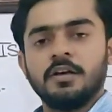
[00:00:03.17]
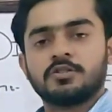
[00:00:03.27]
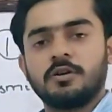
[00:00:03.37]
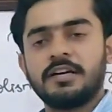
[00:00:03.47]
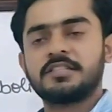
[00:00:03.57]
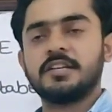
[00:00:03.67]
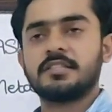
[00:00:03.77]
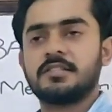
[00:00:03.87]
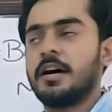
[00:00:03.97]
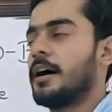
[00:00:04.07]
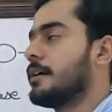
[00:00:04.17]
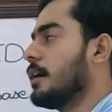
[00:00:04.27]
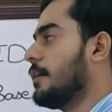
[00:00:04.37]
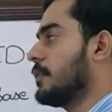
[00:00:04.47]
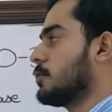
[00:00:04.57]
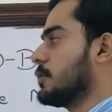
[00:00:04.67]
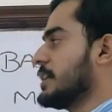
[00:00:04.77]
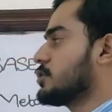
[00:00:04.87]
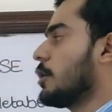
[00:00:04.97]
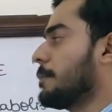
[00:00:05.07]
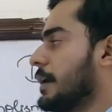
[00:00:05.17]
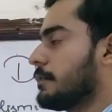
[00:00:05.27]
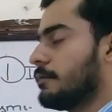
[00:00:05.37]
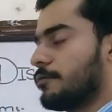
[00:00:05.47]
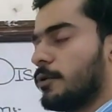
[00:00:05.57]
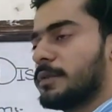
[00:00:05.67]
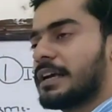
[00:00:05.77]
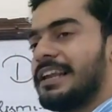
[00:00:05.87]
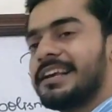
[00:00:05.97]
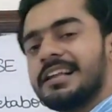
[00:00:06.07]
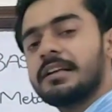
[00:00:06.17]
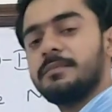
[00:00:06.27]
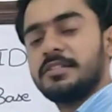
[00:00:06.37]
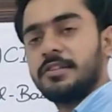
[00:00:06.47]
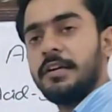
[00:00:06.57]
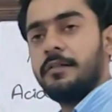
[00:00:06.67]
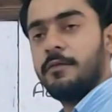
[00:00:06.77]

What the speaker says: So let's just start our today's topic from the clinical chemistry,